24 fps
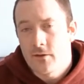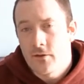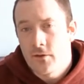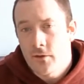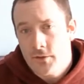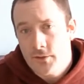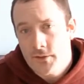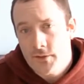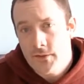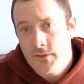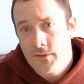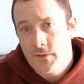
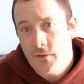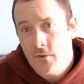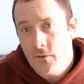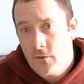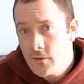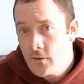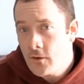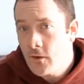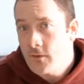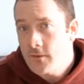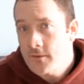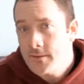not just
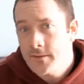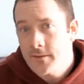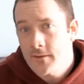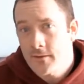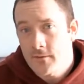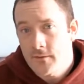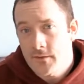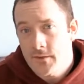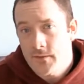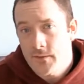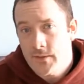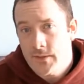on
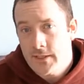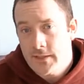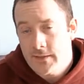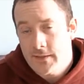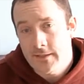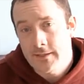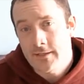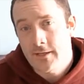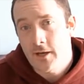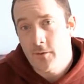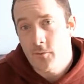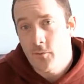consoles, which at
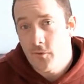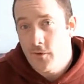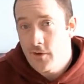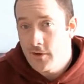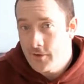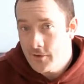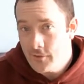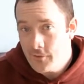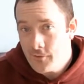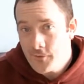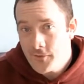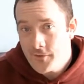the time were a
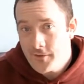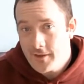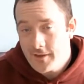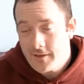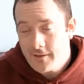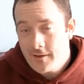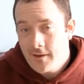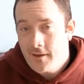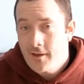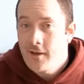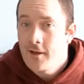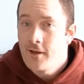new
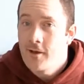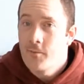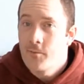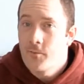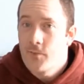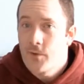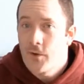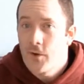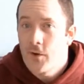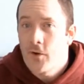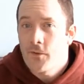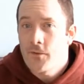thing,
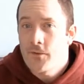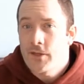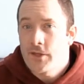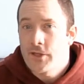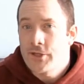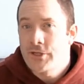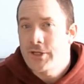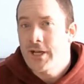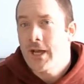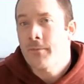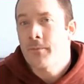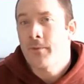but on the
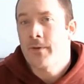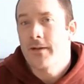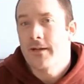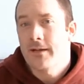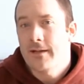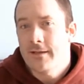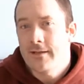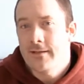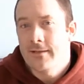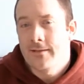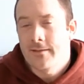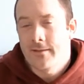
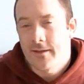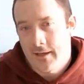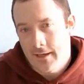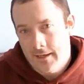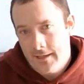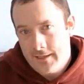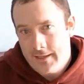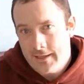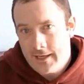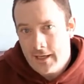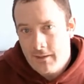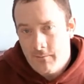Japanese side
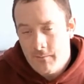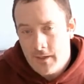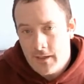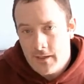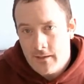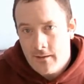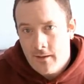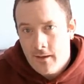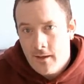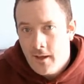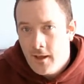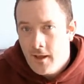of gaming.
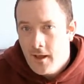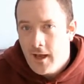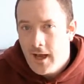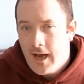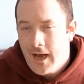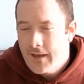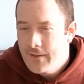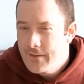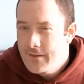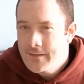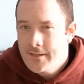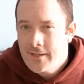
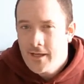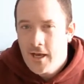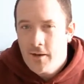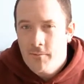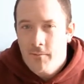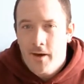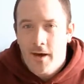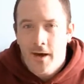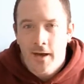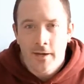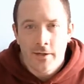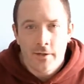At the
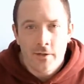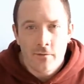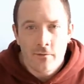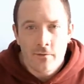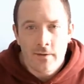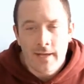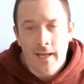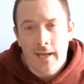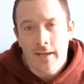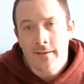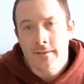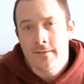time, I knew
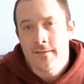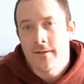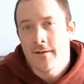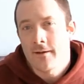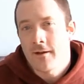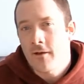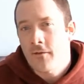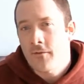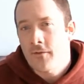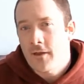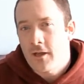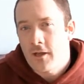next to
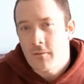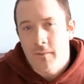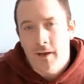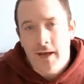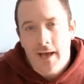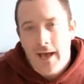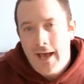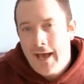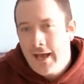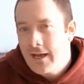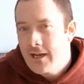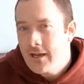nothing
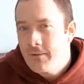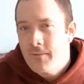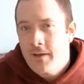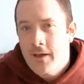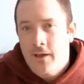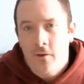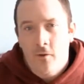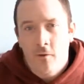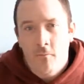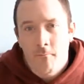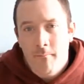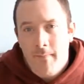about
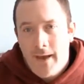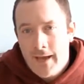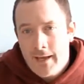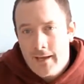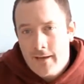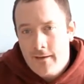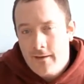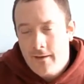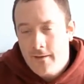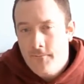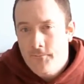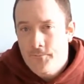anime or
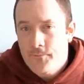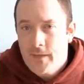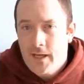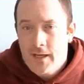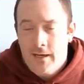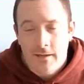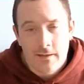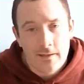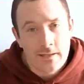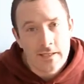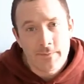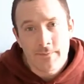manga,
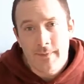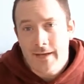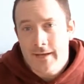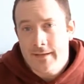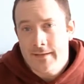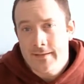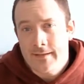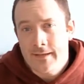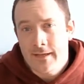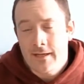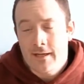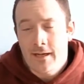and in this
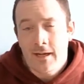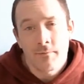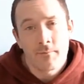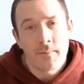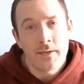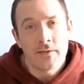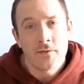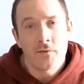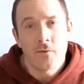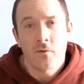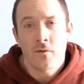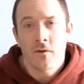magazine they'd
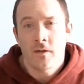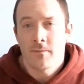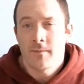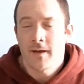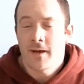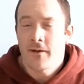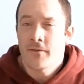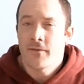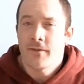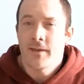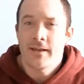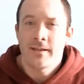be talking
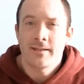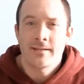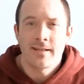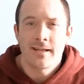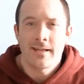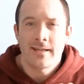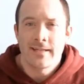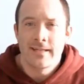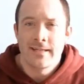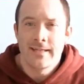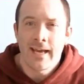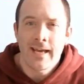about things
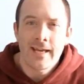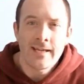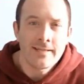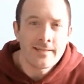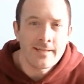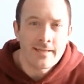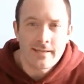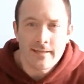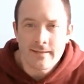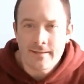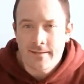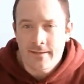like
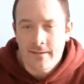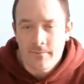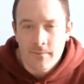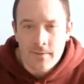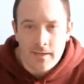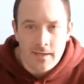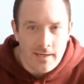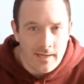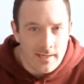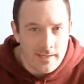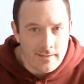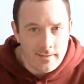dating
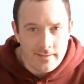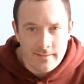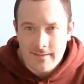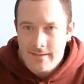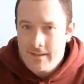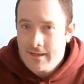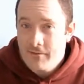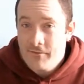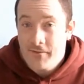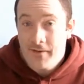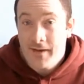simulators and